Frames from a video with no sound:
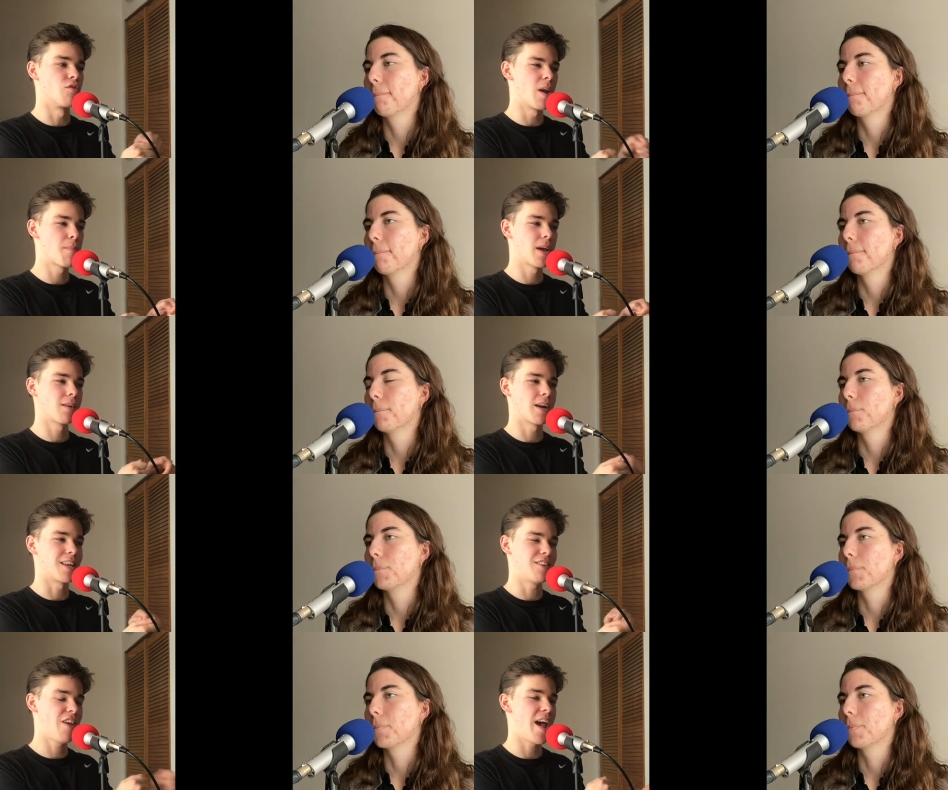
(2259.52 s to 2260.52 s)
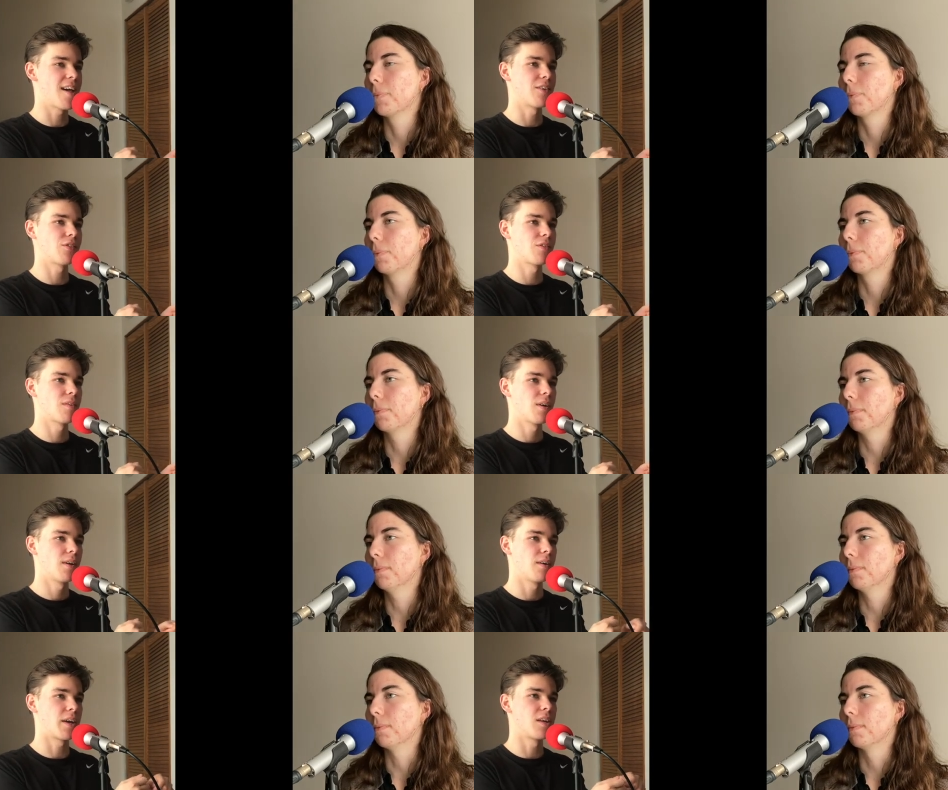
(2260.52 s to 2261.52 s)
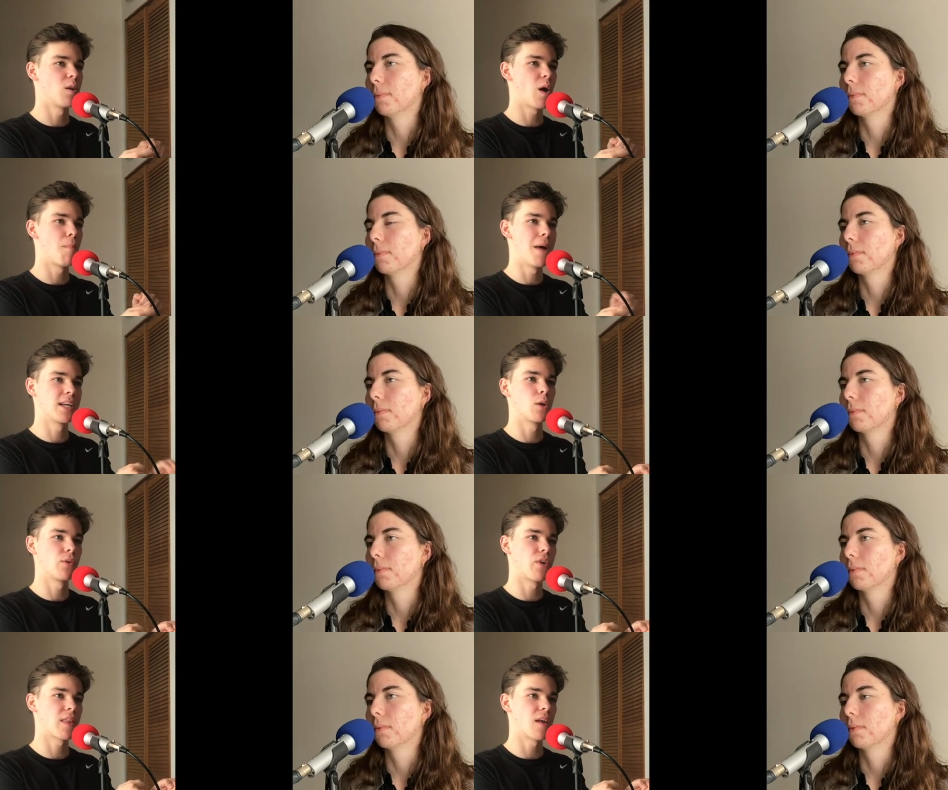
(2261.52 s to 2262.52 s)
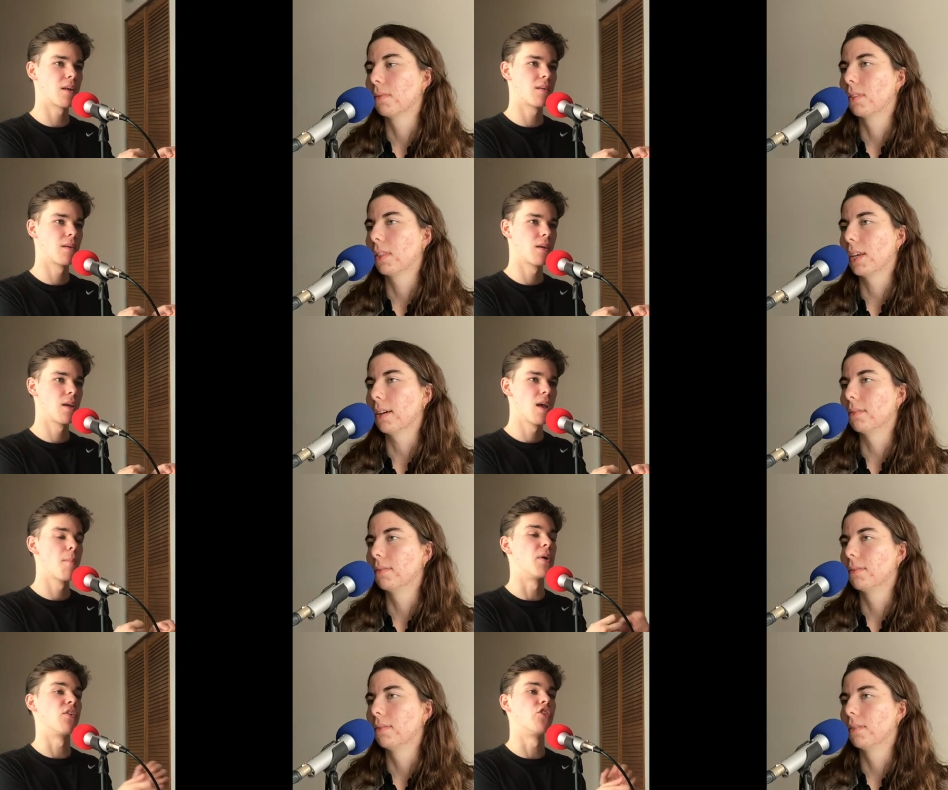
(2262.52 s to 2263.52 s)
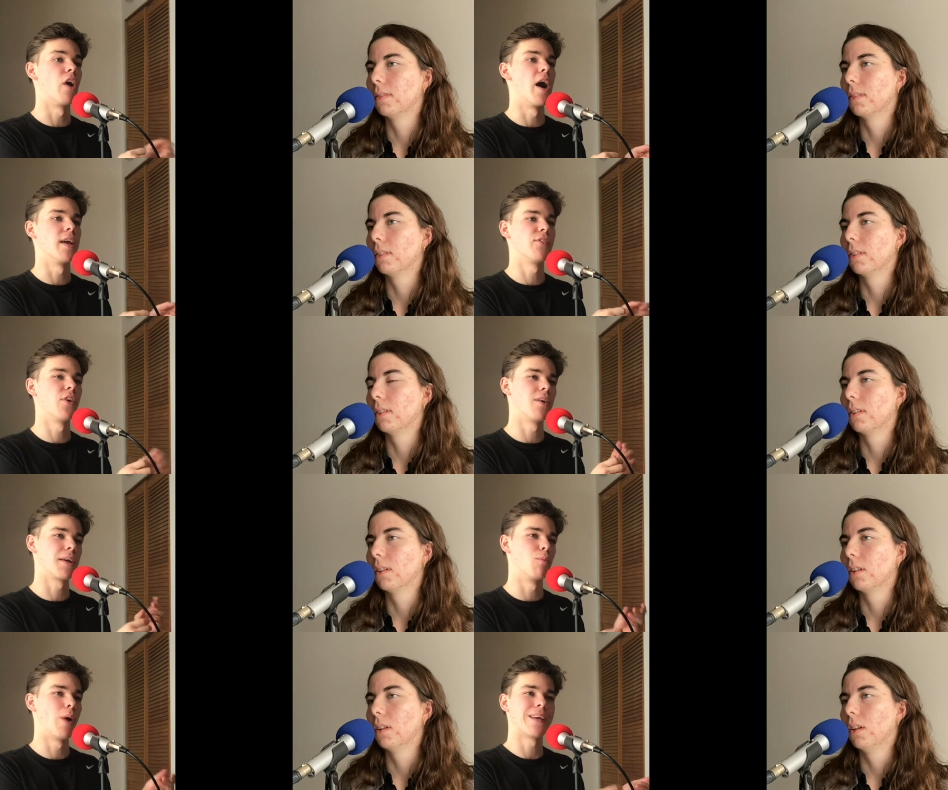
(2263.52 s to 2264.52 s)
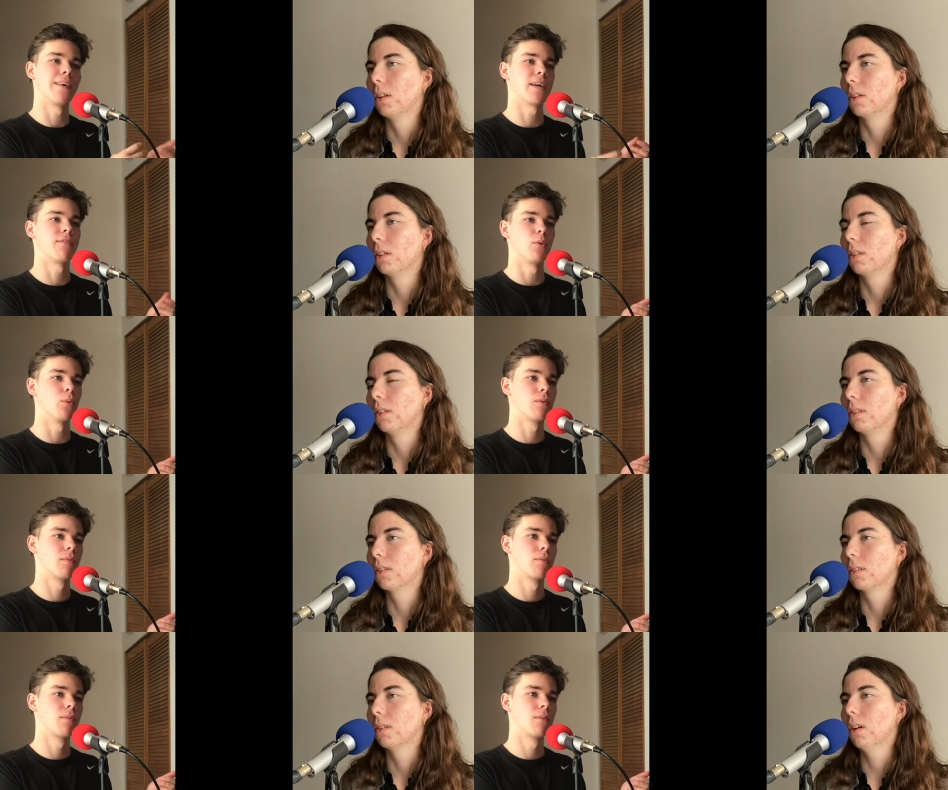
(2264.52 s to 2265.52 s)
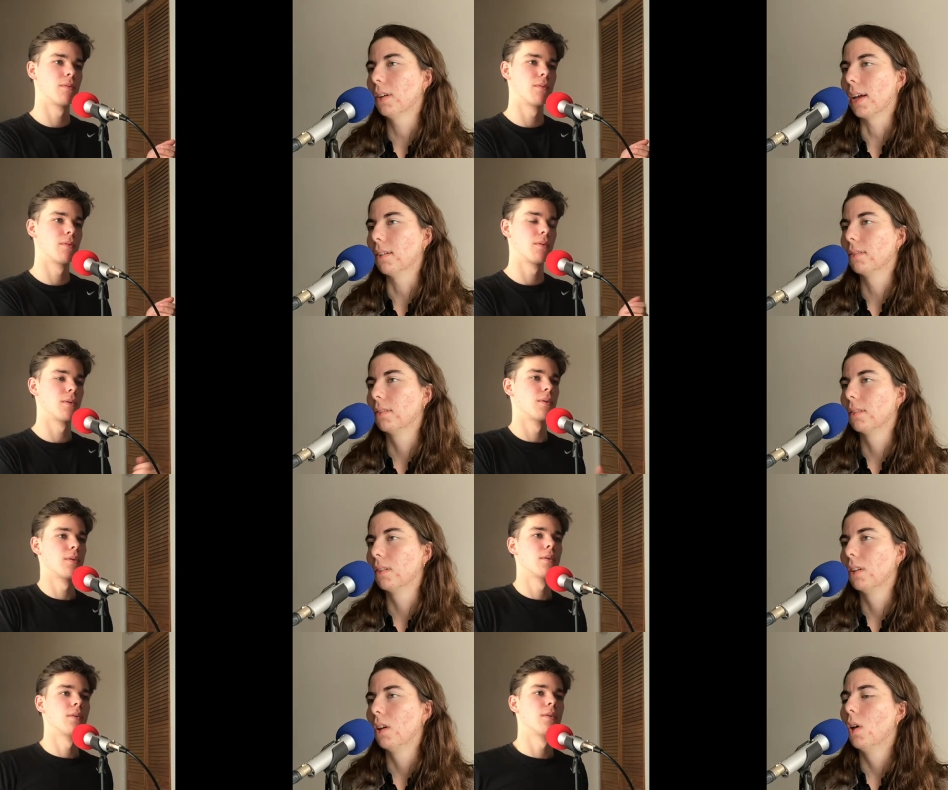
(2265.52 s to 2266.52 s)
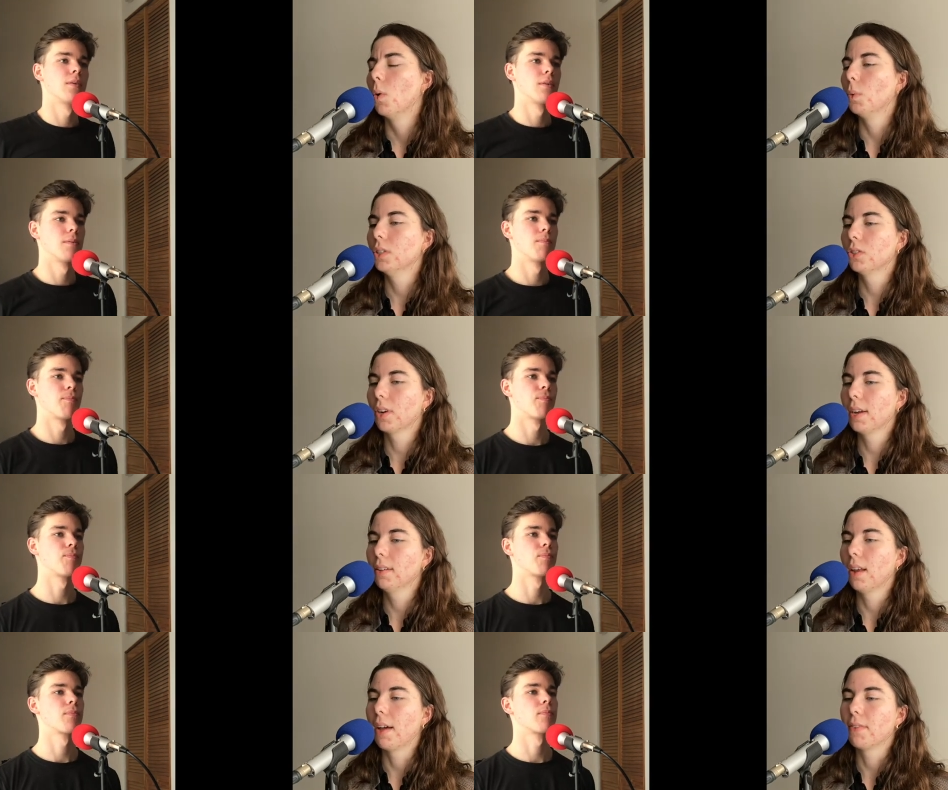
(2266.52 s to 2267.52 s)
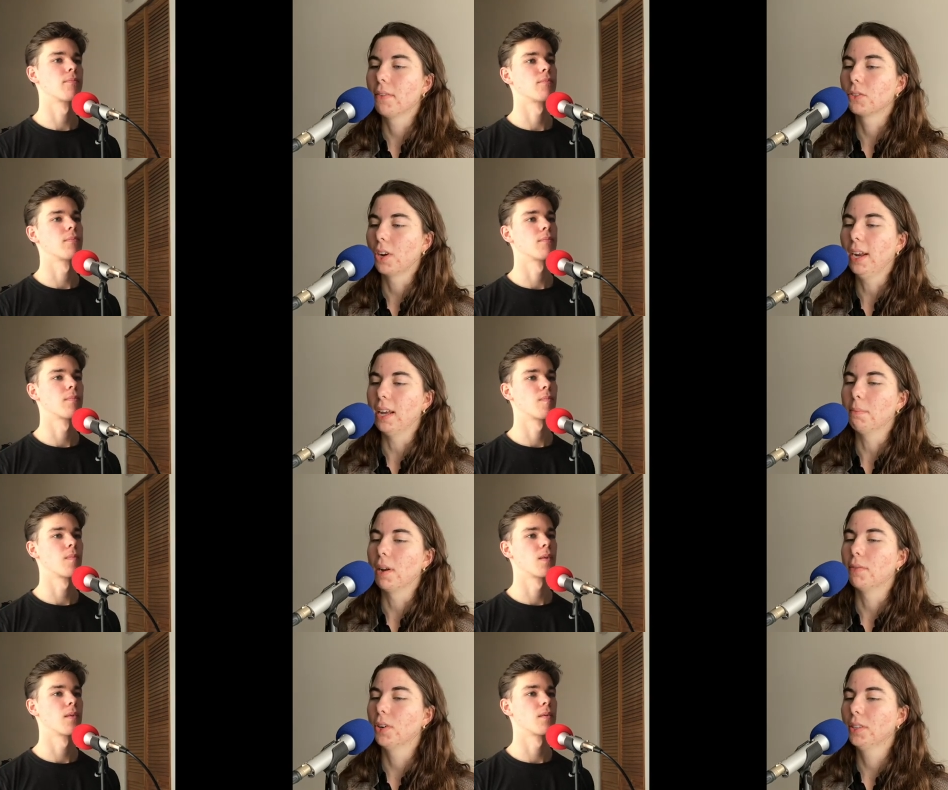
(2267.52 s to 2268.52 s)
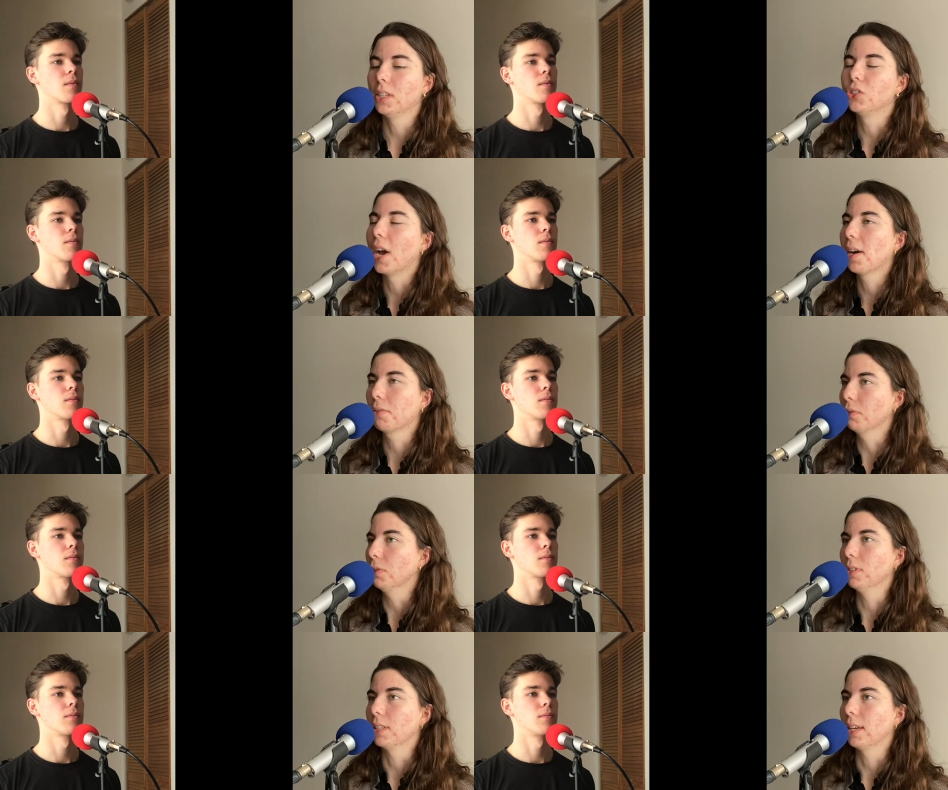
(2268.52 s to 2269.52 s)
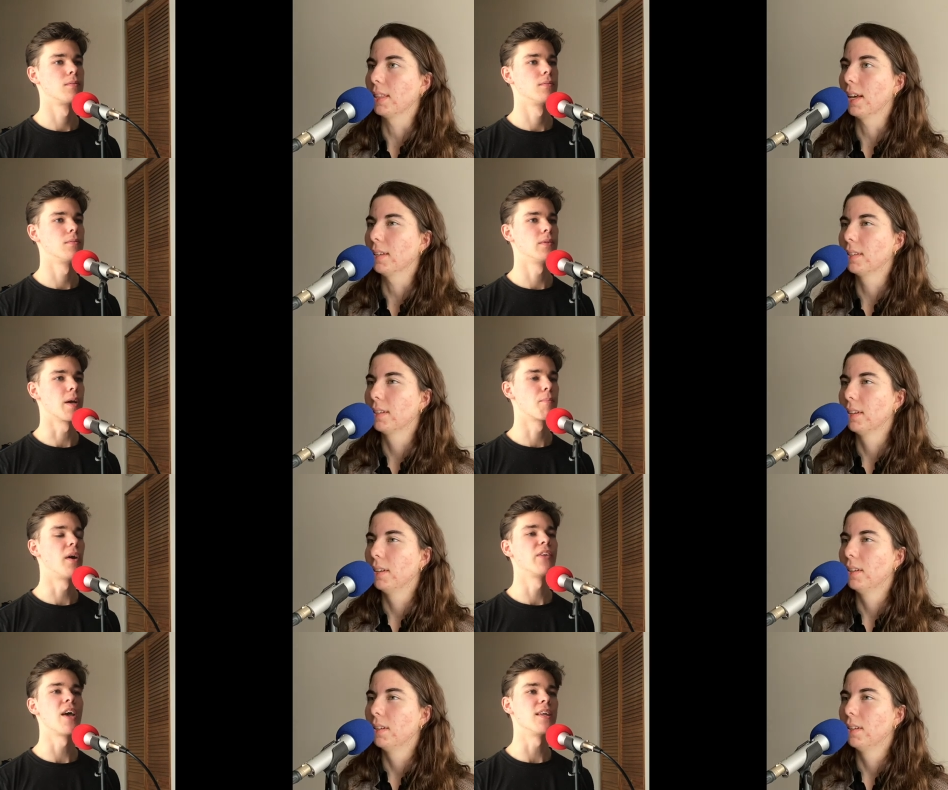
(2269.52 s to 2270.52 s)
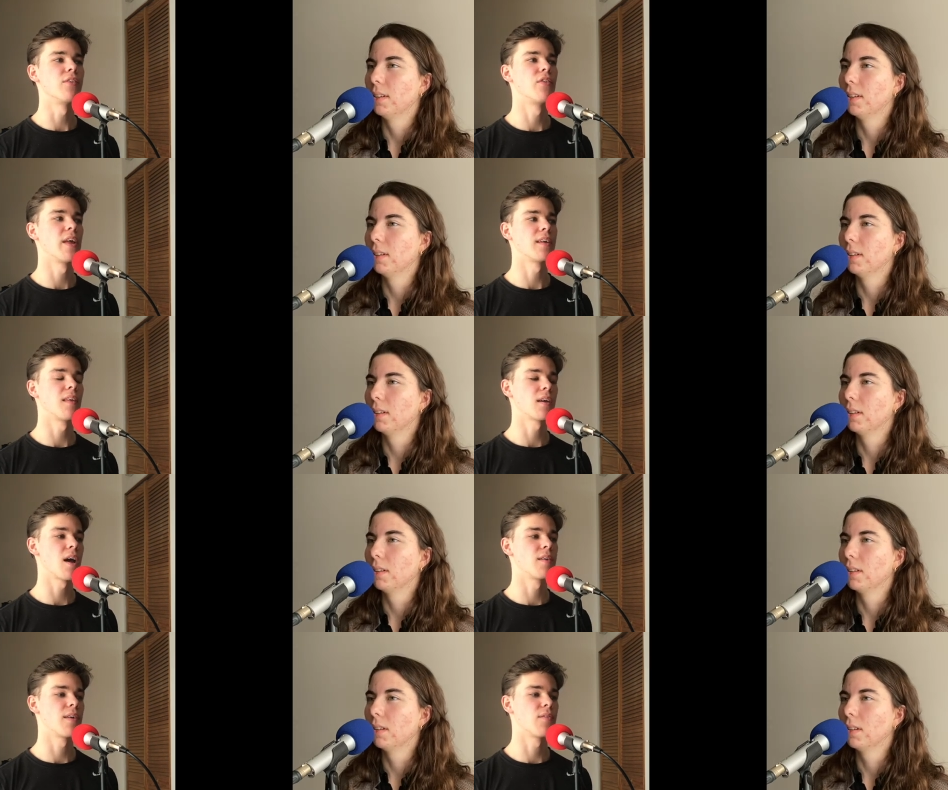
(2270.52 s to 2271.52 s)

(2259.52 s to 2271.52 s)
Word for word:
Speaker 1: rip it like it tears mm-hmm. like you know how mango is like that yeah but it's dry it's not like wet like a fruit
Speaker 2: okay we should try and i've never tried it but i've heard that jackfruit is like that yeah
Speaker 1: plantains they, they kind of have